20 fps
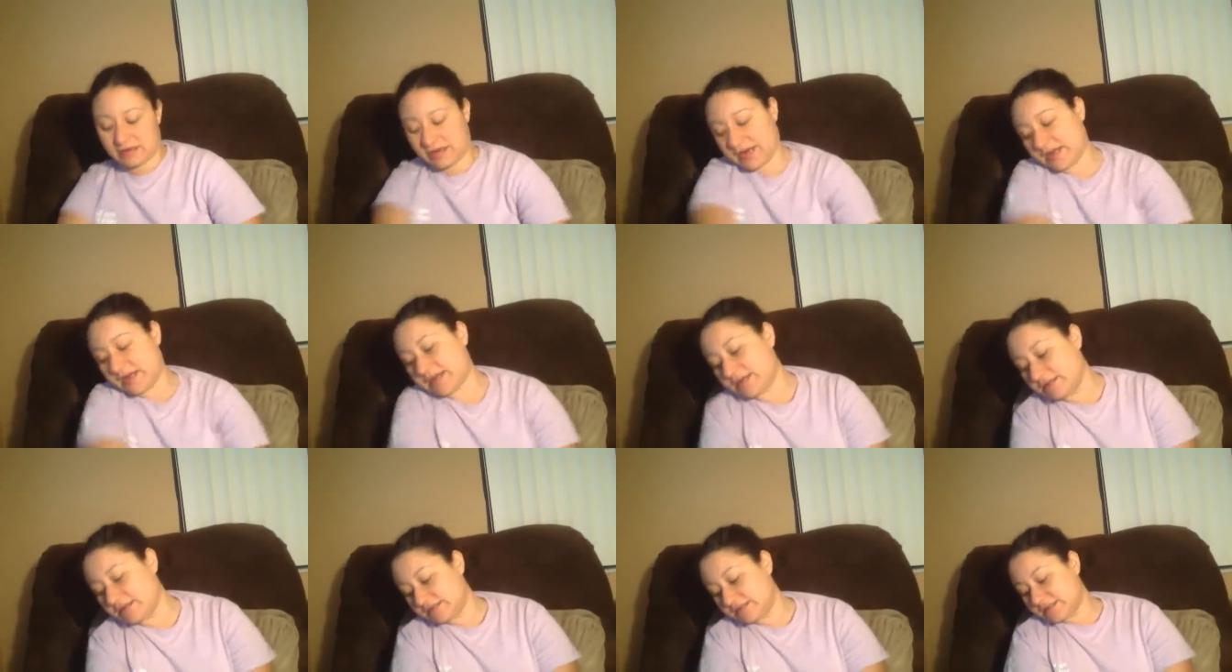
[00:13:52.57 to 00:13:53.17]

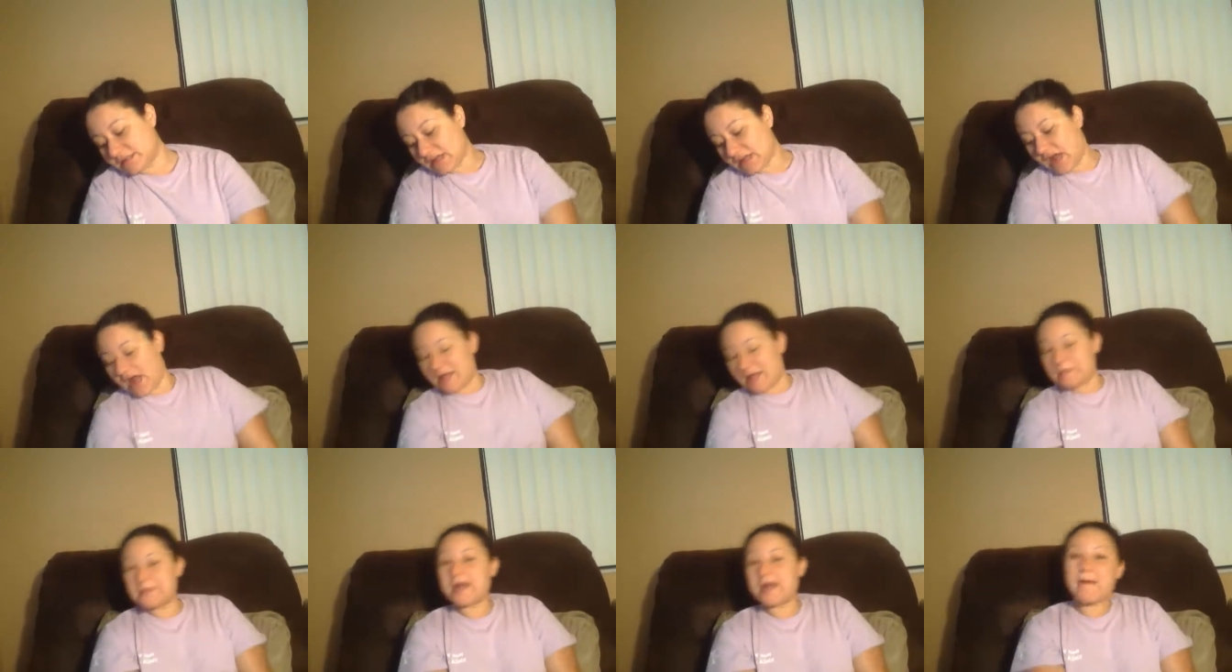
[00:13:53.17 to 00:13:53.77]
and
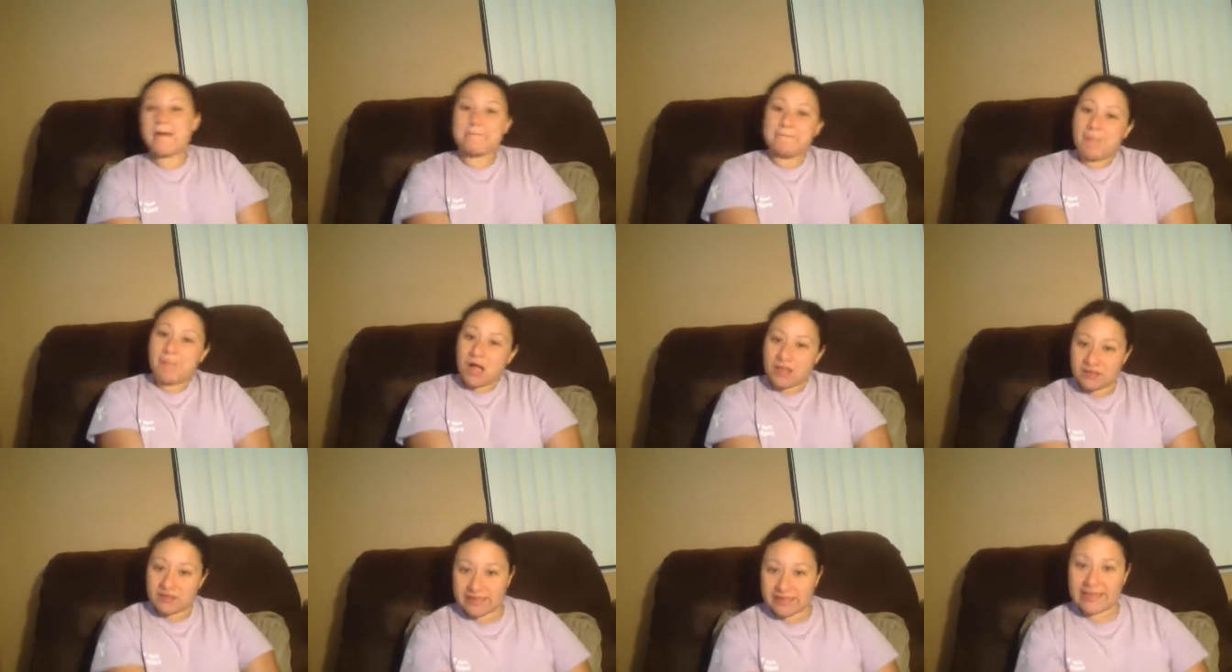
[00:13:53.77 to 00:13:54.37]
I'm not
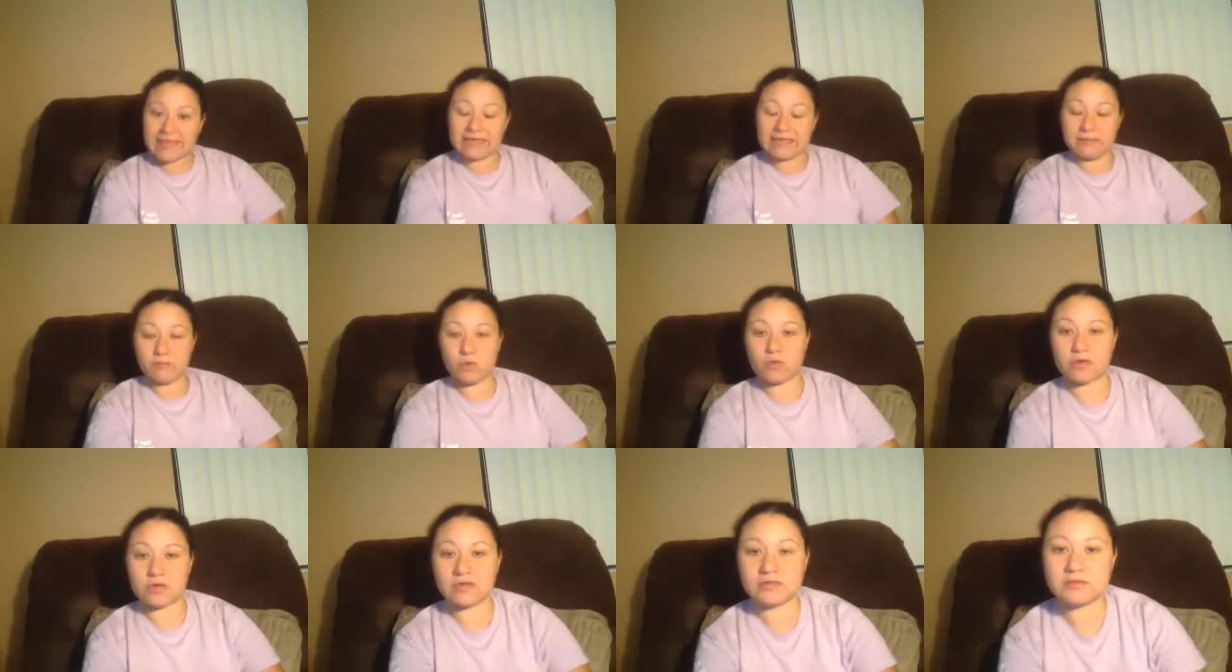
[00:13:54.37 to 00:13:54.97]
modeling
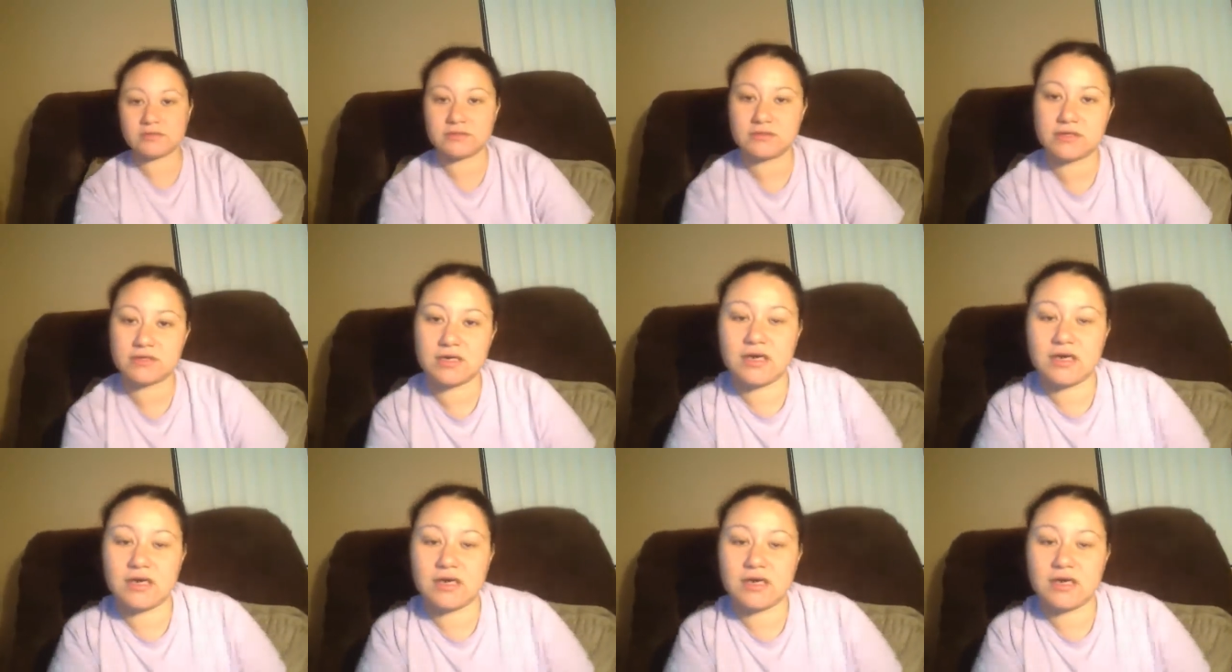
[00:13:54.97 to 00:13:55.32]
anymore.